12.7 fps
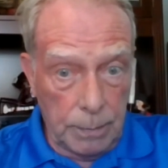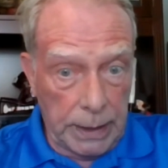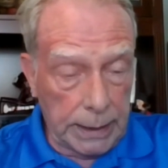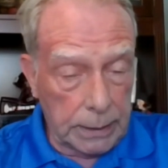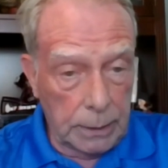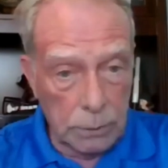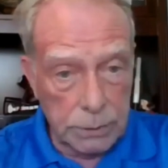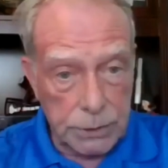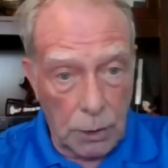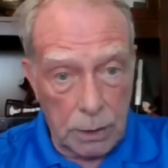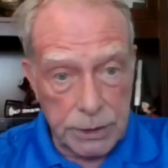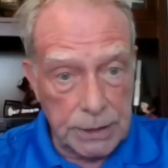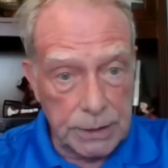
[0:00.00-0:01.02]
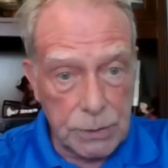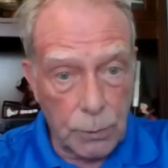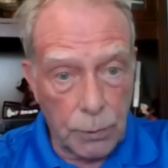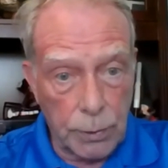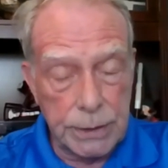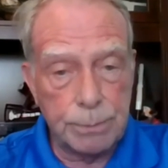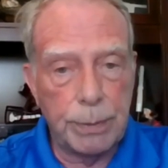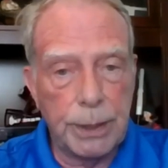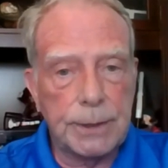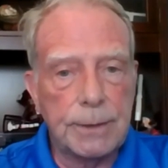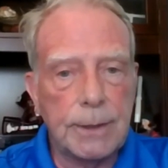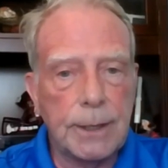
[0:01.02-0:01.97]
I can always talk sea stories,
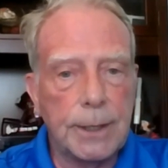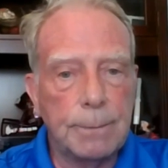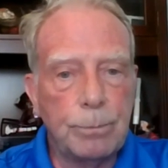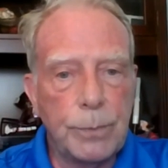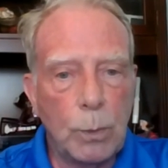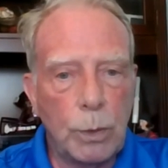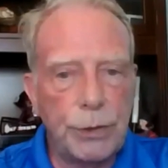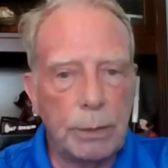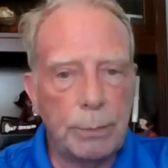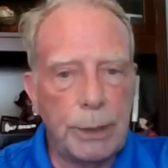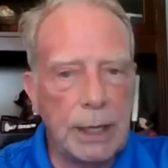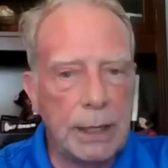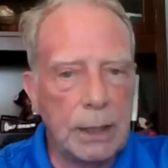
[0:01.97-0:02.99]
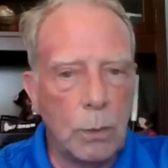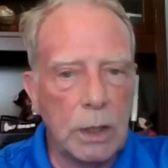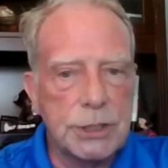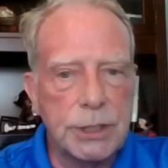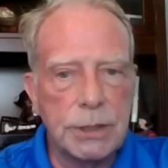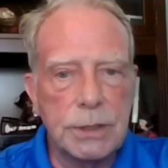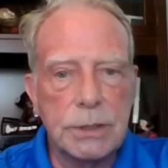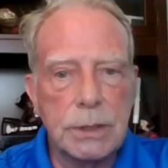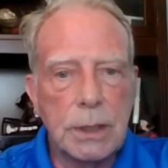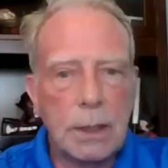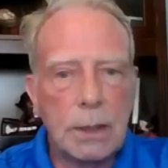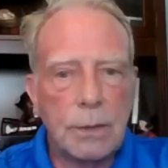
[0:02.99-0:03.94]
but would there be any
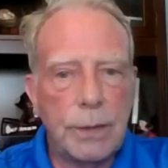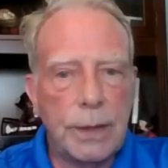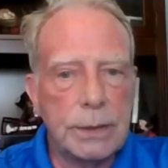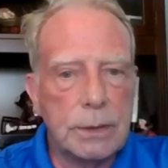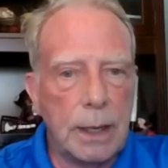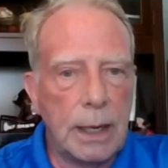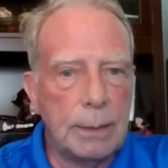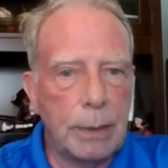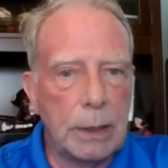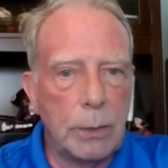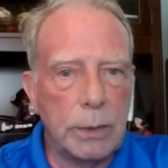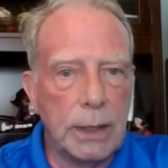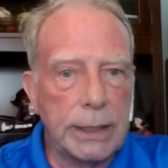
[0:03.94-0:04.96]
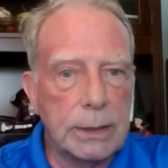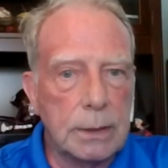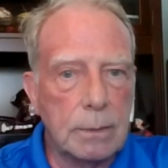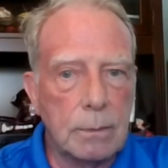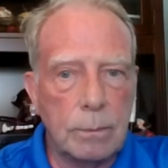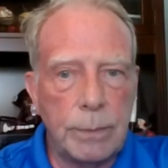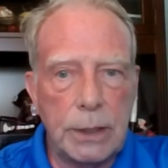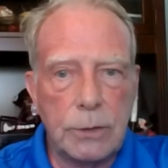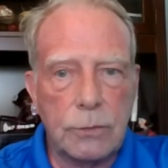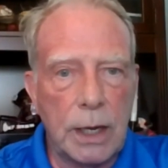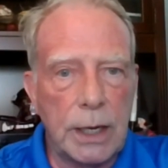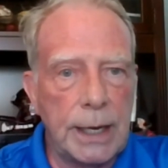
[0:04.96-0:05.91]
questions that anybody would like me
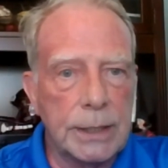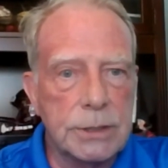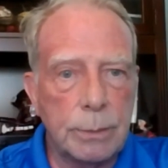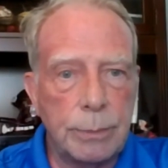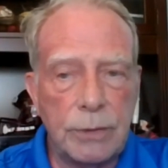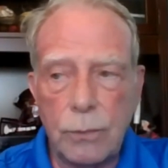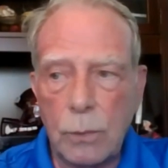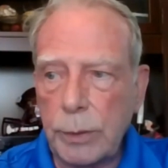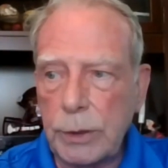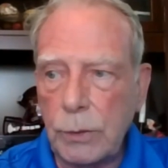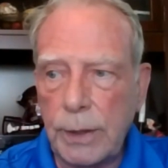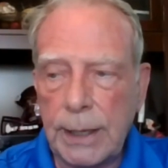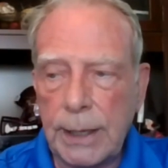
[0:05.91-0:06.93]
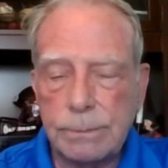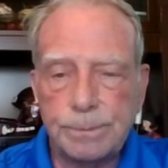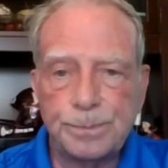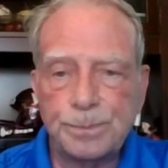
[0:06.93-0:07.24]
to try to answer before we do that?